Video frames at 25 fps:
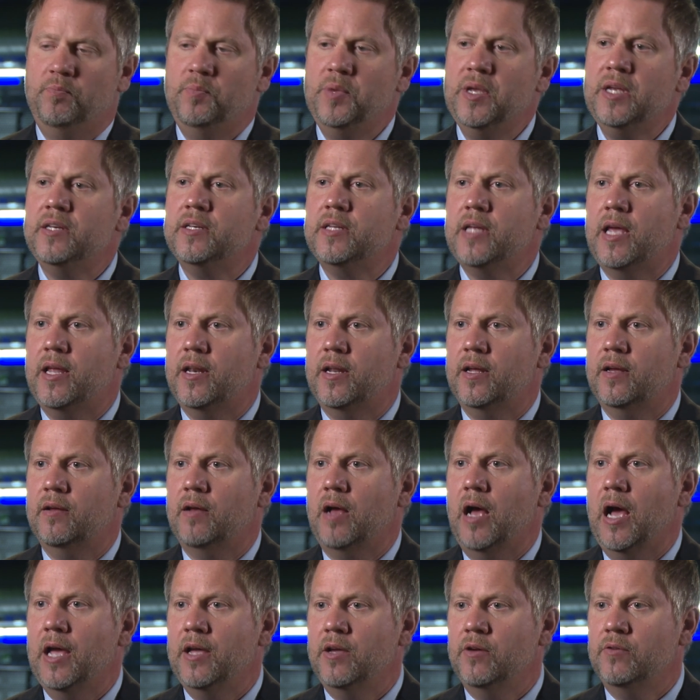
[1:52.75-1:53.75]
Big data,
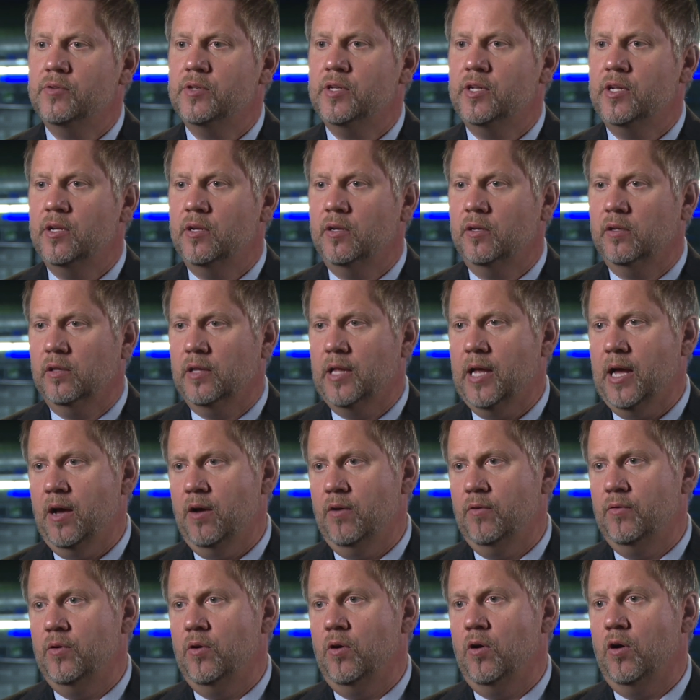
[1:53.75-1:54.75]
IoT, and
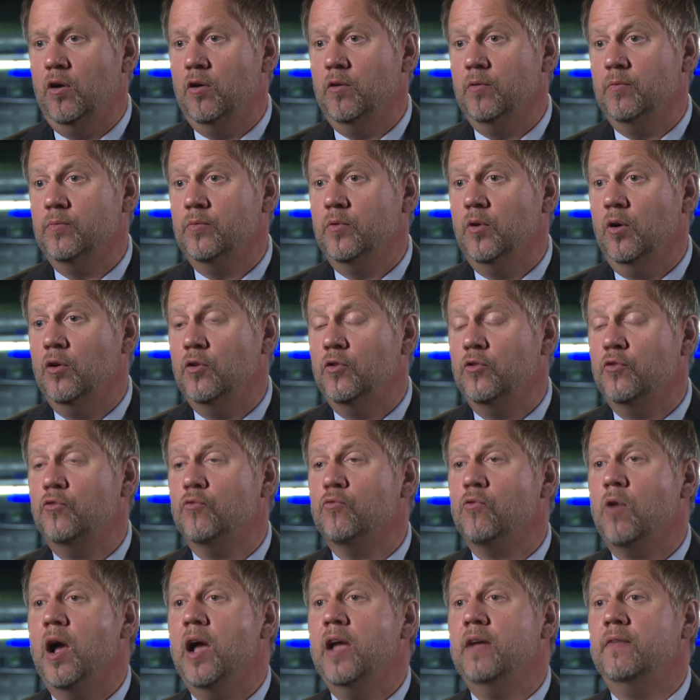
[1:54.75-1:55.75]
cloud are, are
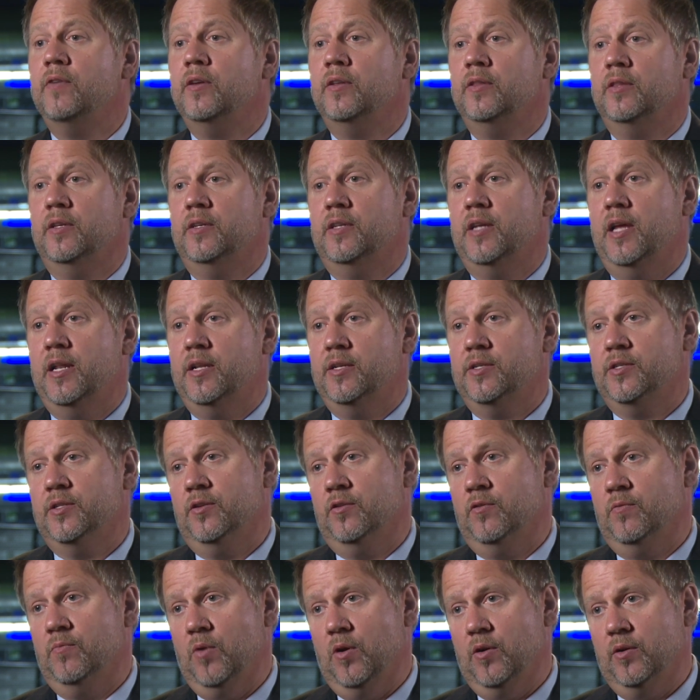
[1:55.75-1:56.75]
driving the data
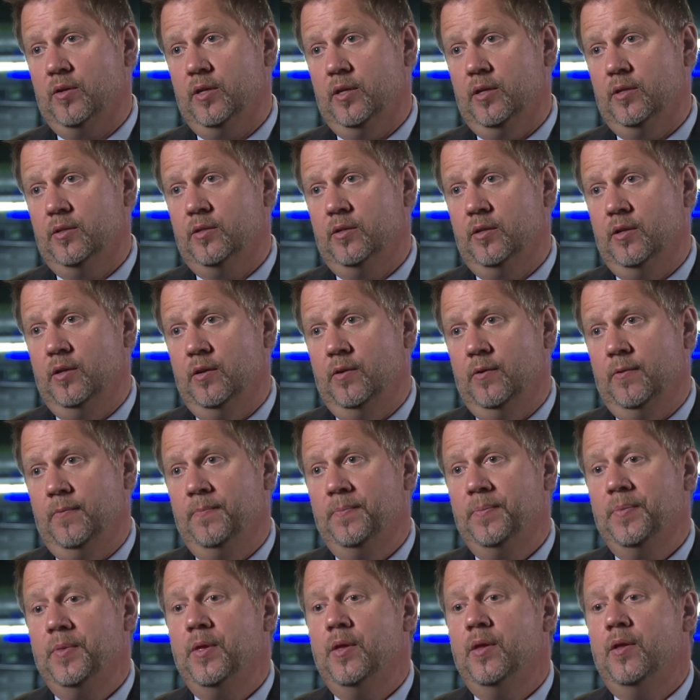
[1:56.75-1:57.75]
center market.
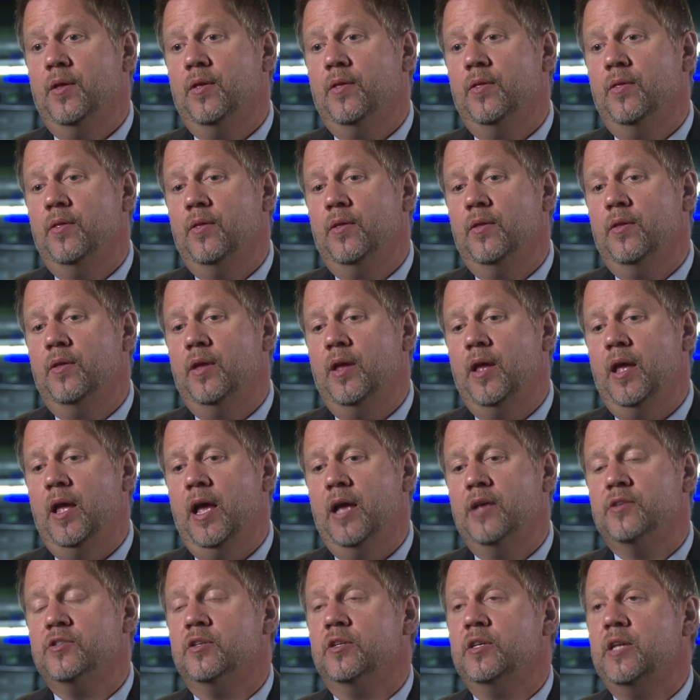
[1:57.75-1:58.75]

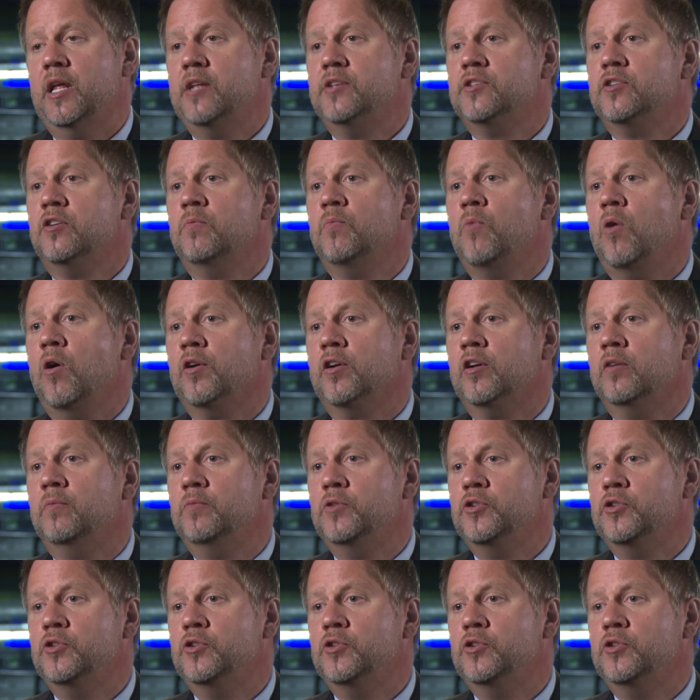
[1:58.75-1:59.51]
As the data center market